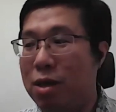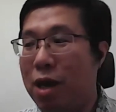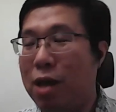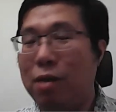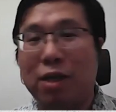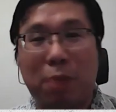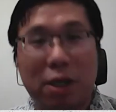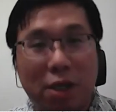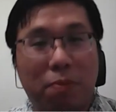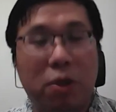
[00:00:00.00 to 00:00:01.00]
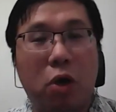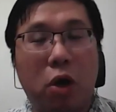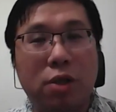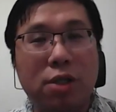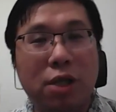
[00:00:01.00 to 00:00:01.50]
kind of expected,
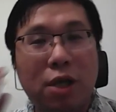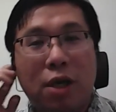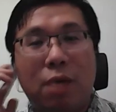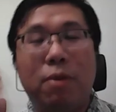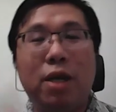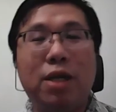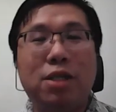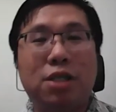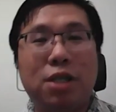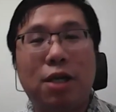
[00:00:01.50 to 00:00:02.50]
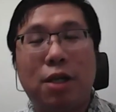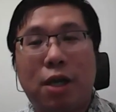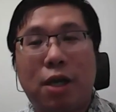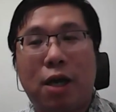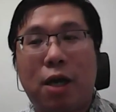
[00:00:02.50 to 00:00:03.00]
because in Malaysia,
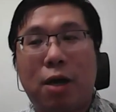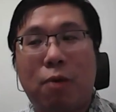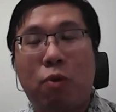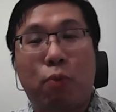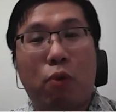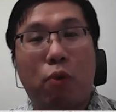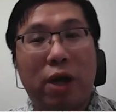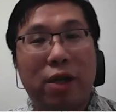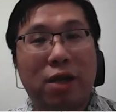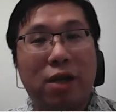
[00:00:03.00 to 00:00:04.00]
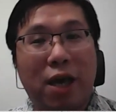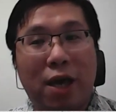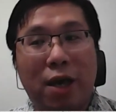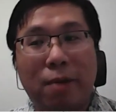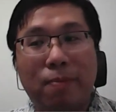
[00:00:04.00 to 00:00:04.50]
we provide the
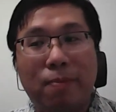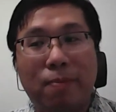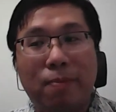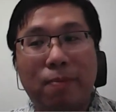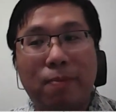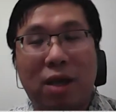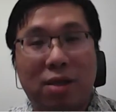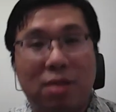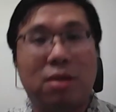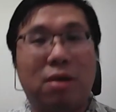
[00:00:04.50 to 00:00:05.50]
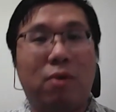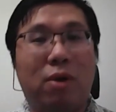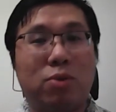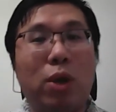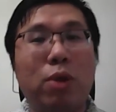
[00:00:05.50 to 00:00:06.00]
care as
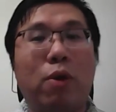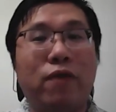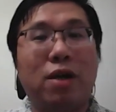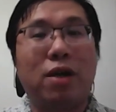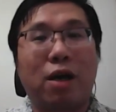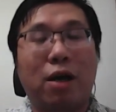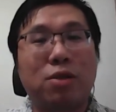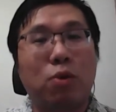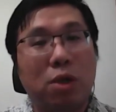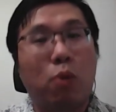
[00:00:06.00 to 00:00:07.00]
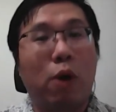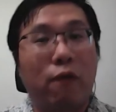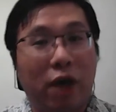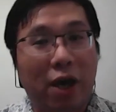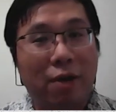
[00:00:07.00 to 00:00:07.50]
one of the social
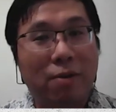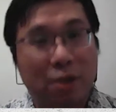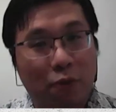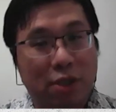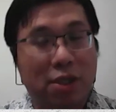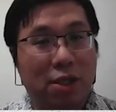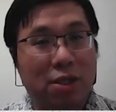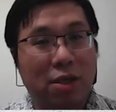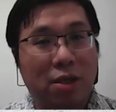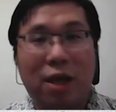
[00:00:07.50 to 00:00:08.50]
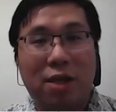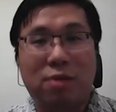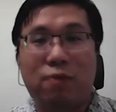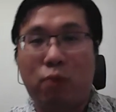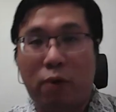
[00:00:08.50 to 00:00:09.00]
welfare services,
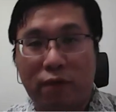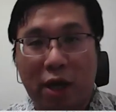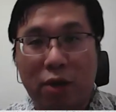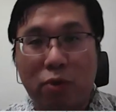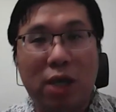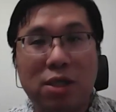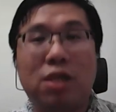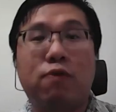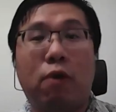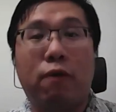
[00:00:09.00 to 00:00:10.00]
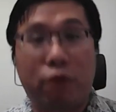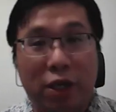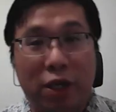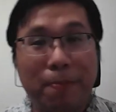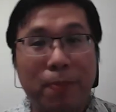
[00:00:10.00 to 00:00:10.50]
as with education is for
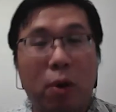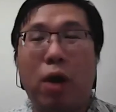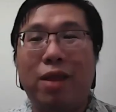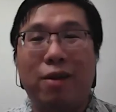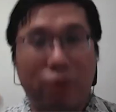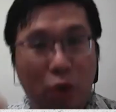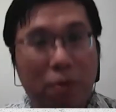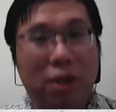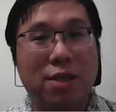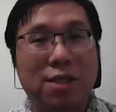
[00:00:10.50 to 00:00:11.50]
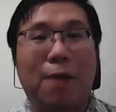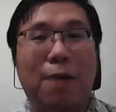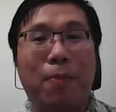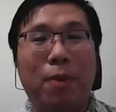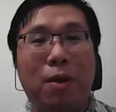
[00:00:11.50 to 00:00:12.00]
free or at a nominal
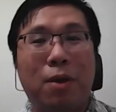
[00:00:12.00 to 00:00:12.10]
sum,